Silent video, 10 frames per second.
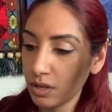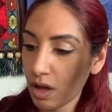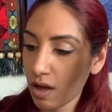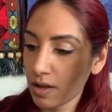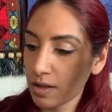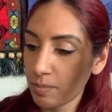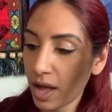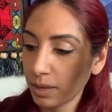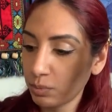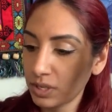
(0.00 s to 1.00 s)

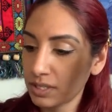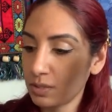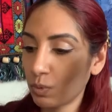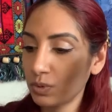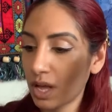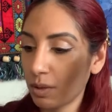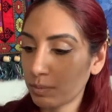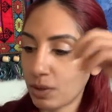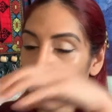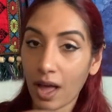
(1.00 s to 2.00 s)
High Priestess won't tell
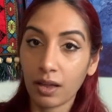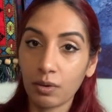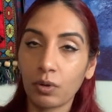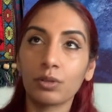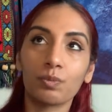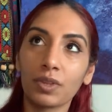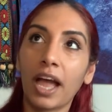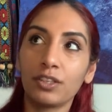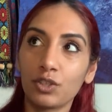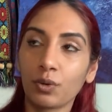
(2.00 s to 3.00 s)
me when. Well,
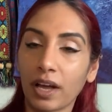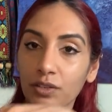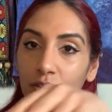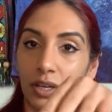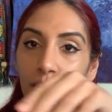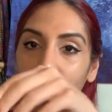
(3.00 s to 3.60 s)
I do actually.